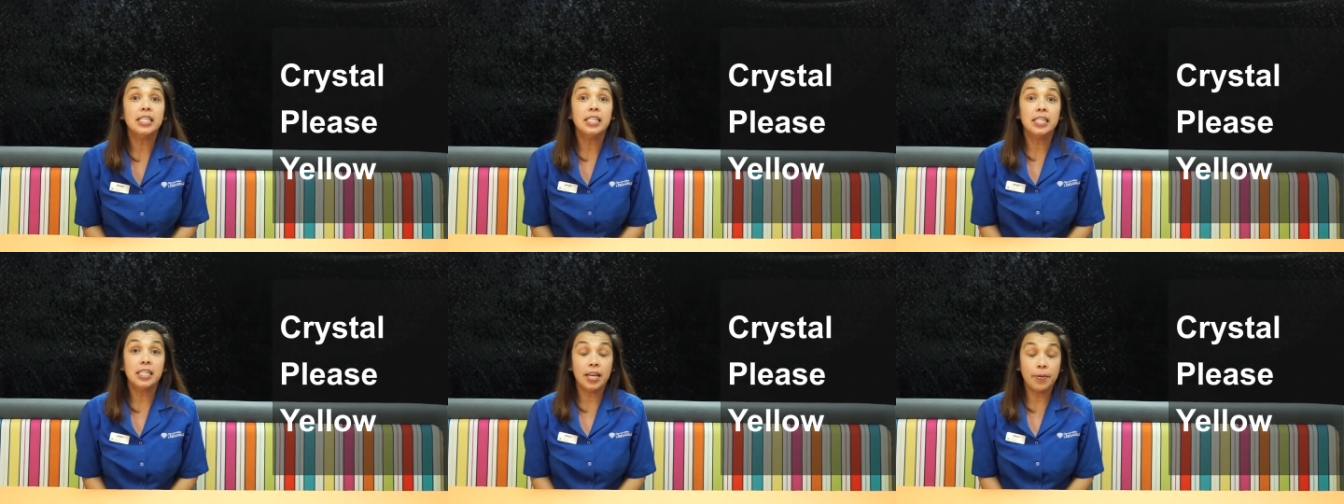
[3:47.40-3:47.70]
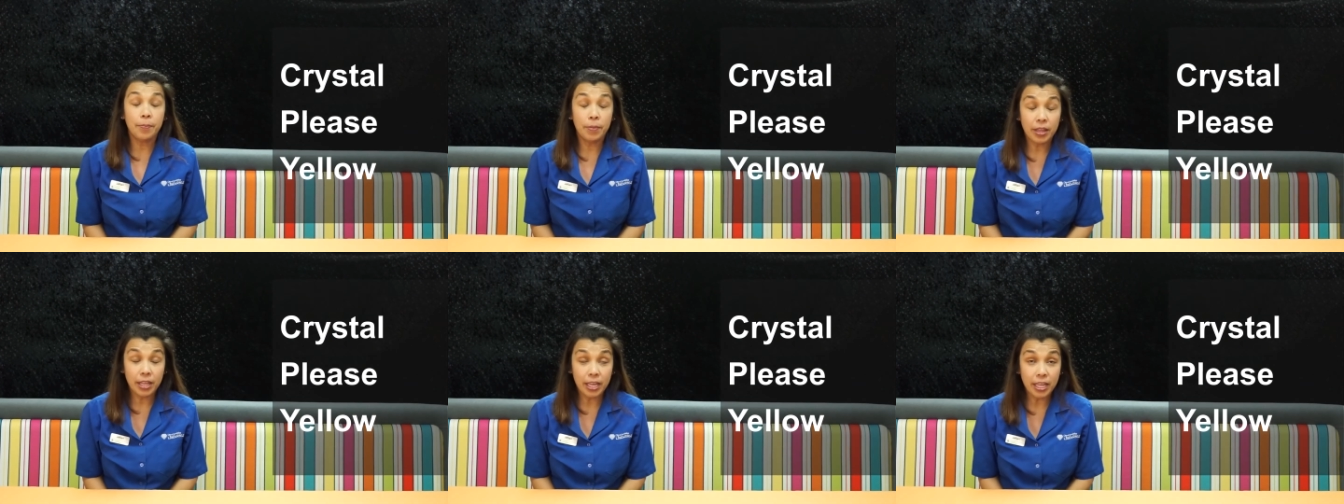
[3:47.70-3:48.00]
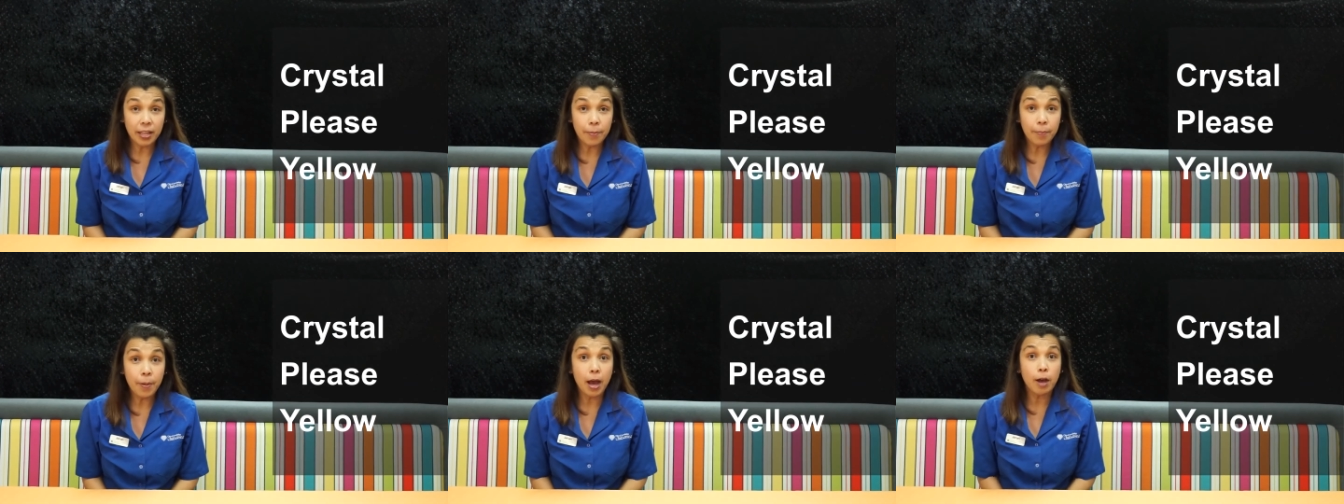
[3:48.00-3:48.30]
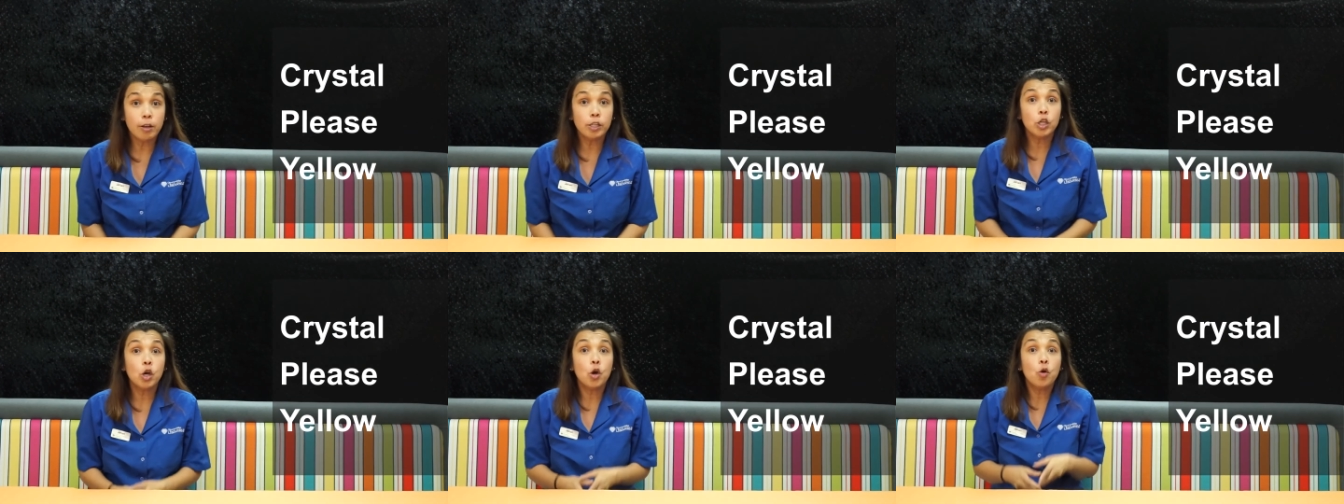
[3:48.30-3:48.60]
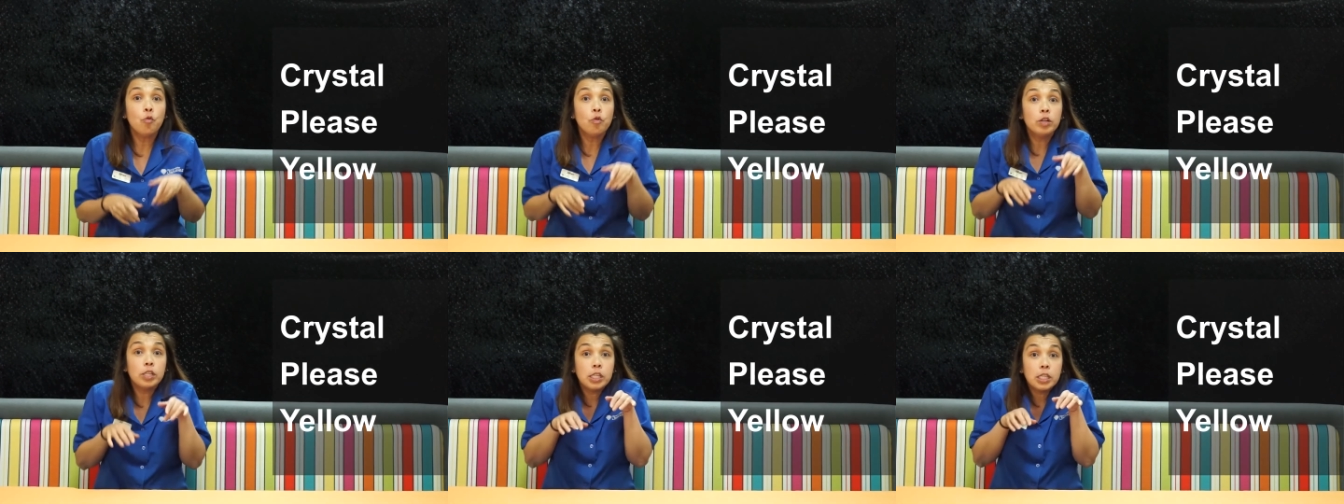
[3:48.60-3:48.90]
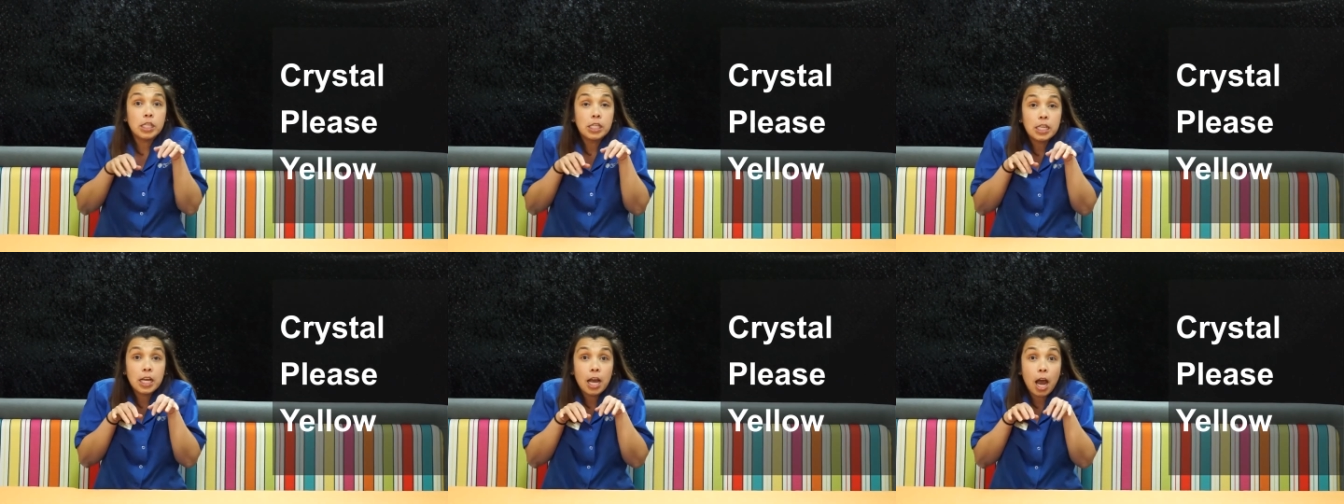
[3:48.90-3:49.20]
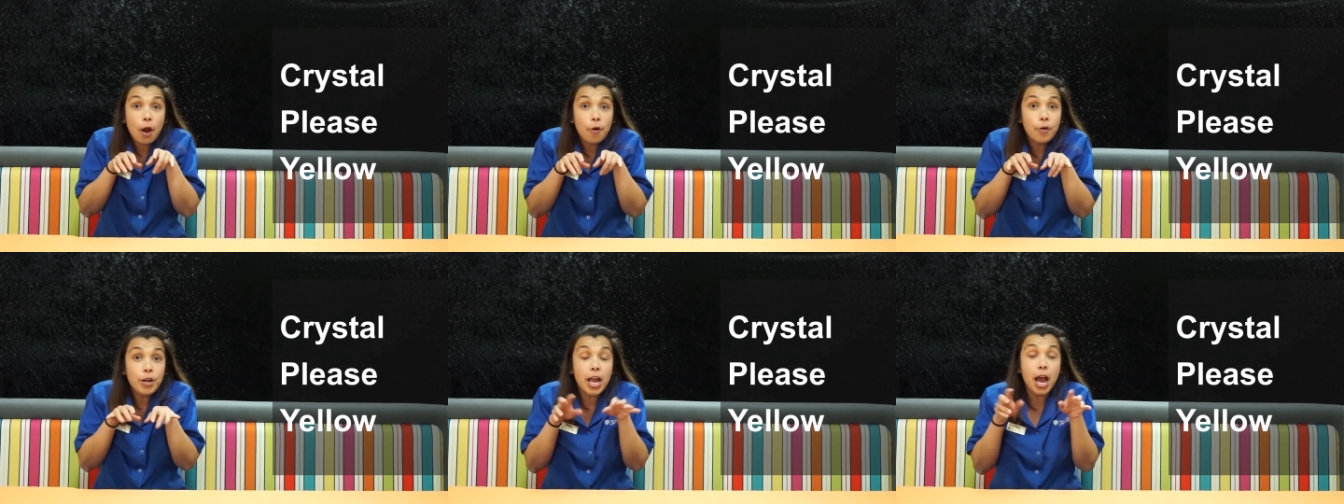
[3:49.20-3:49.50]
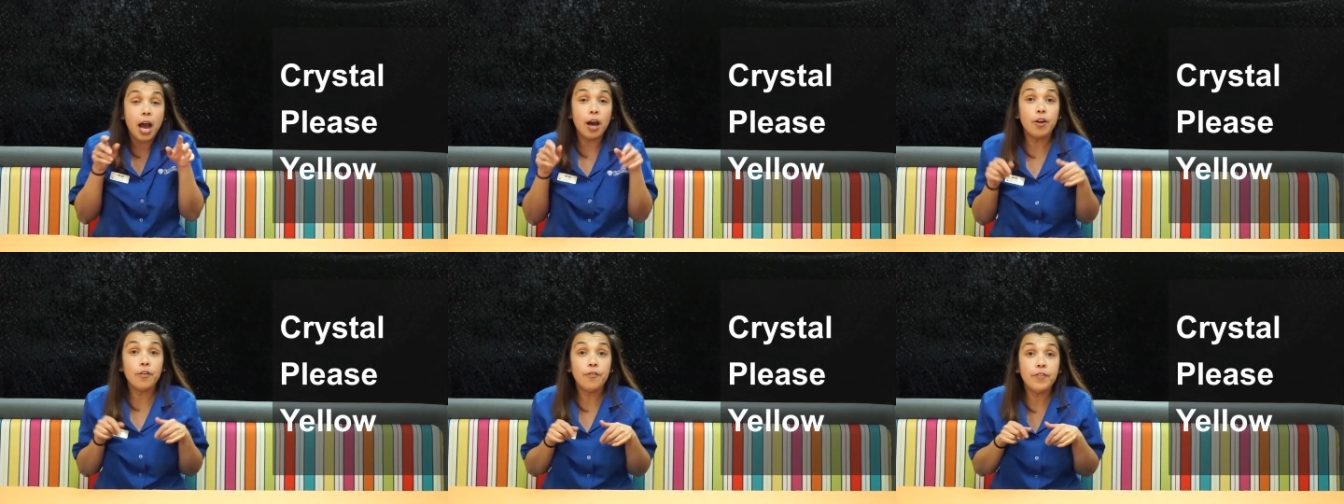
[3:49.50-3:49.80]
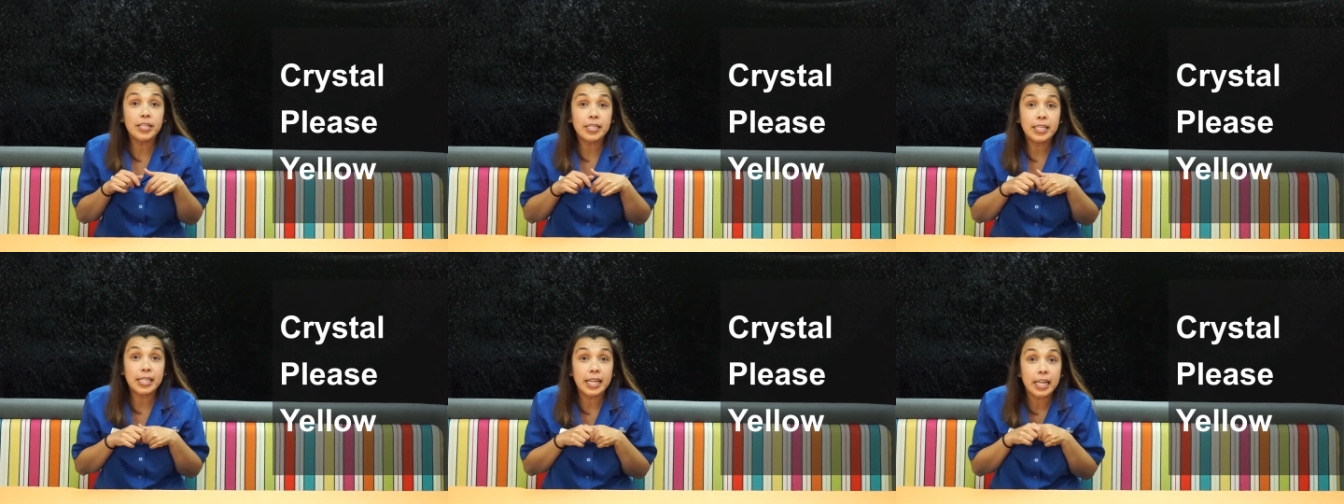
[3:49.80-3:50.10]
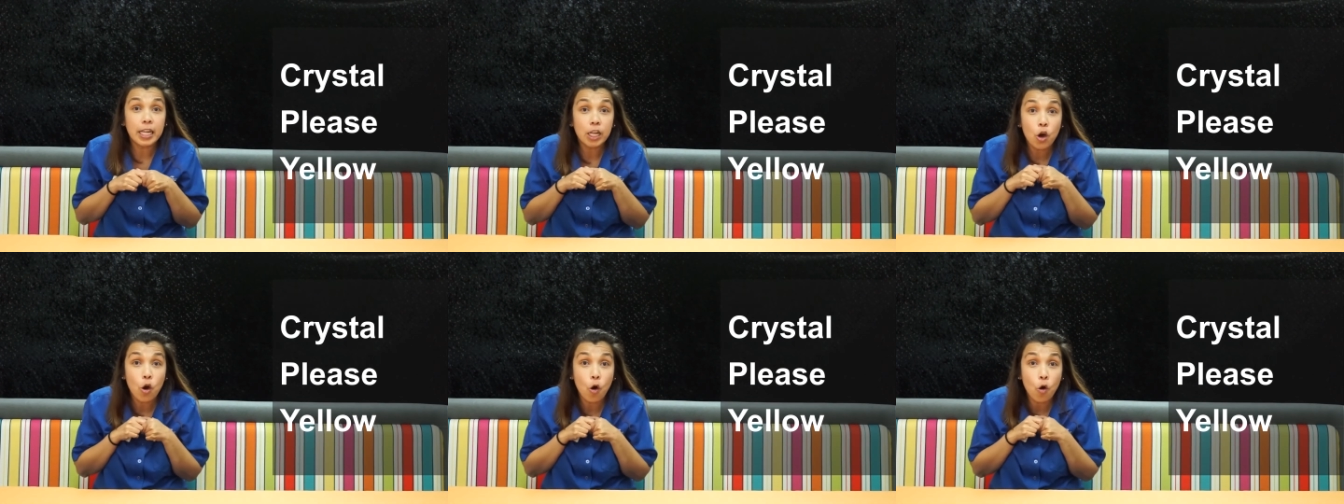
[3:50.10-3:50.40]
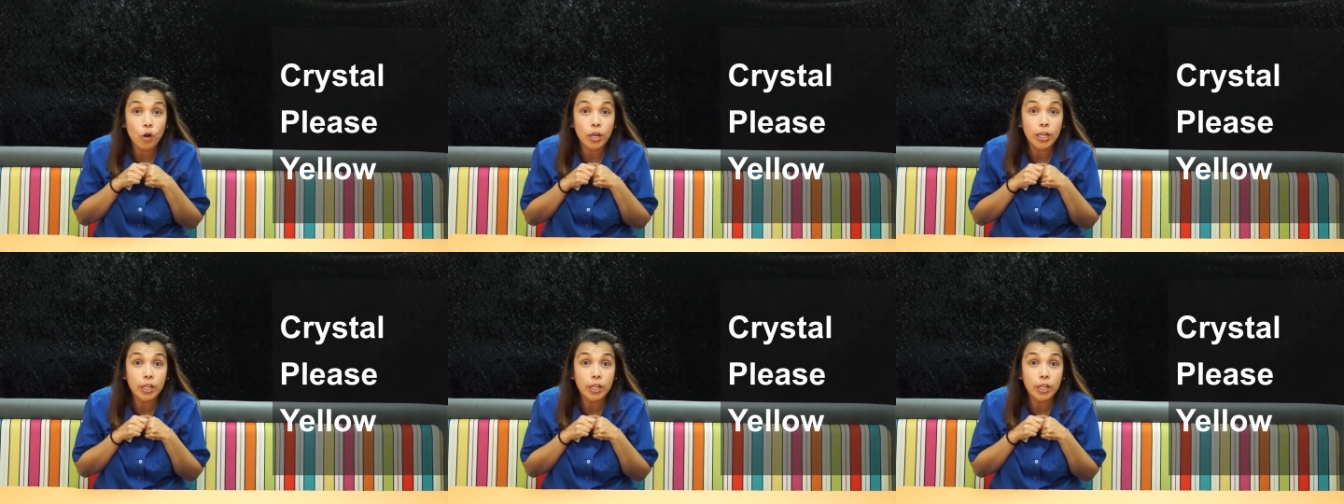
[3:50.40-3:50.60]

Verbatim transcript: Timothy the mouse would scurry out of his little hole